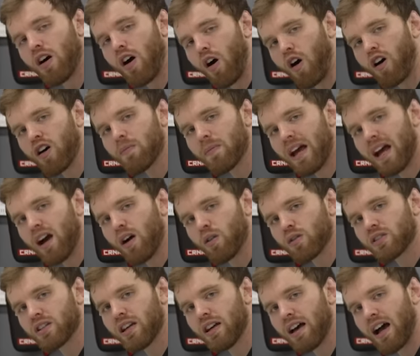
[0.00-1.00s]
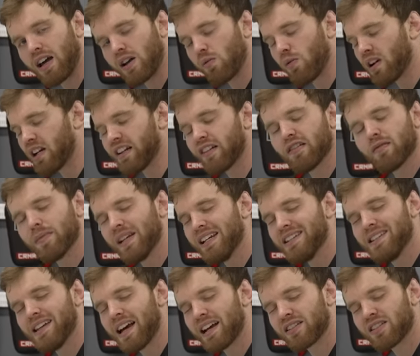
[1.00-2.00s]
Arm out. I don't want to give him
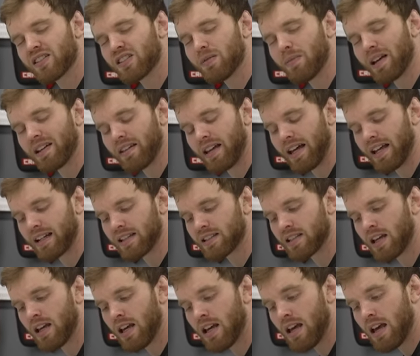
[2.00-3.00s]
easy access to my legs.